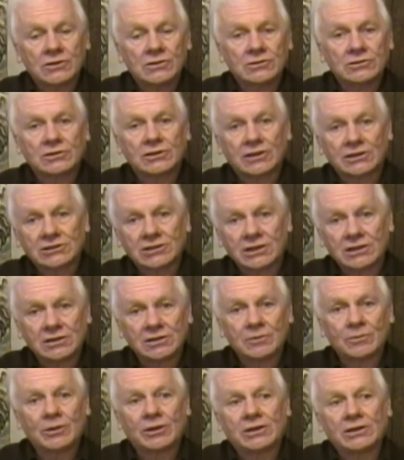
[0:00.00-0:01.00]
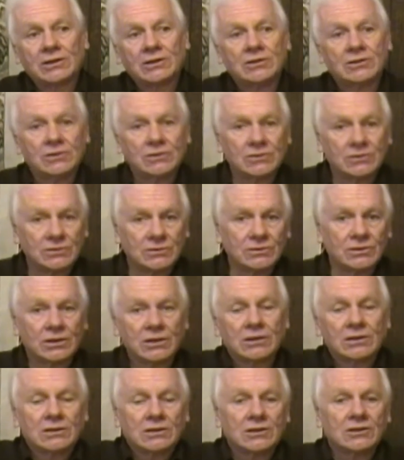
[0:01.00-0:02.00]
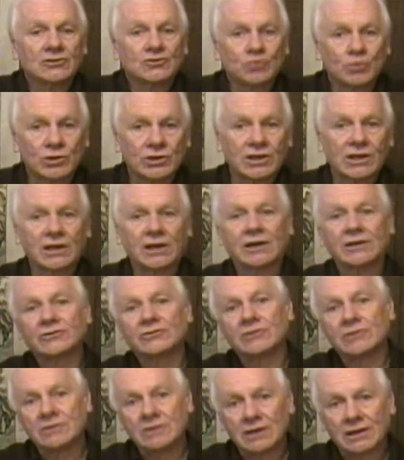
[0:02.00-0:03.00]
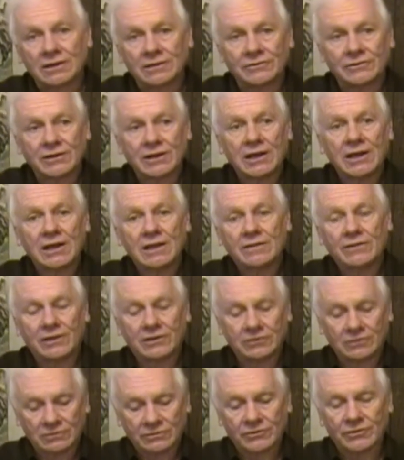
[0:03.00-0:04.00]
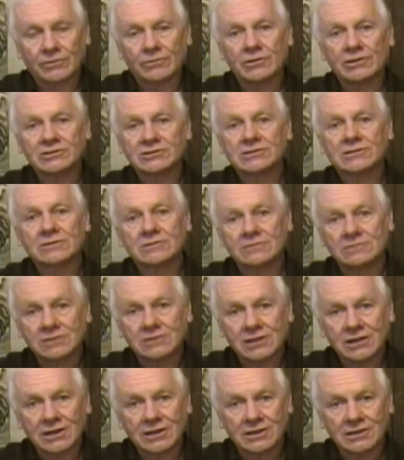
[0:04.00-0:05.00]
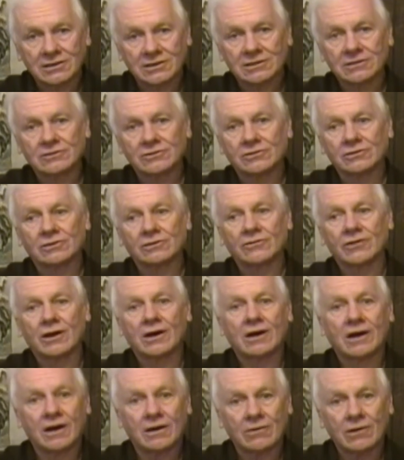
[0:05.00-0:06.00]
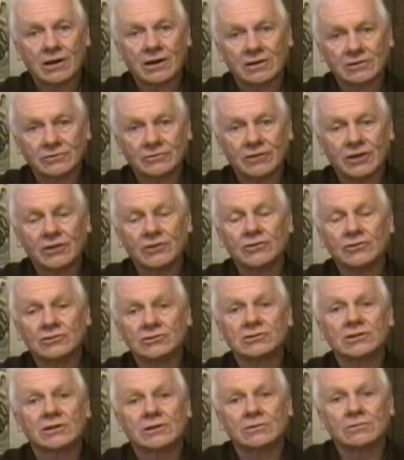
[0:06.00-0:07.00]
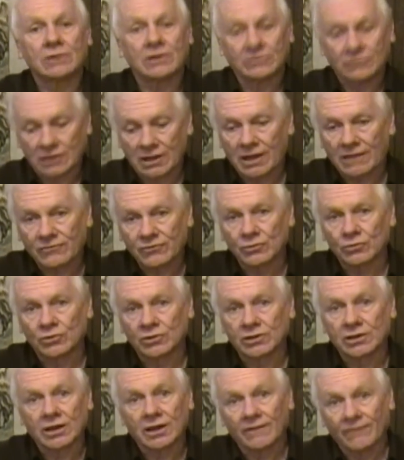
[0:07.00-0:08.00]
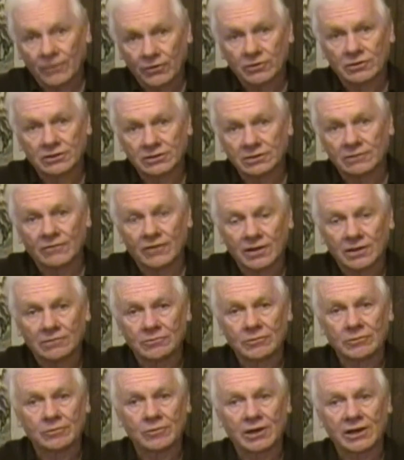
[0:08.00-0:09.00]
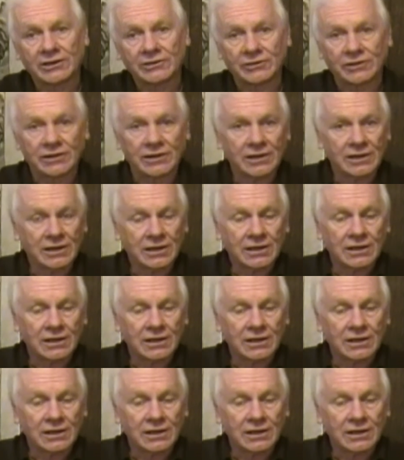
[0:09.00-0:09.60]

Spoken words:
you talk to anybody who is working underground, they know the risk they're taking, they know how hard they have to work. If they're a development miner,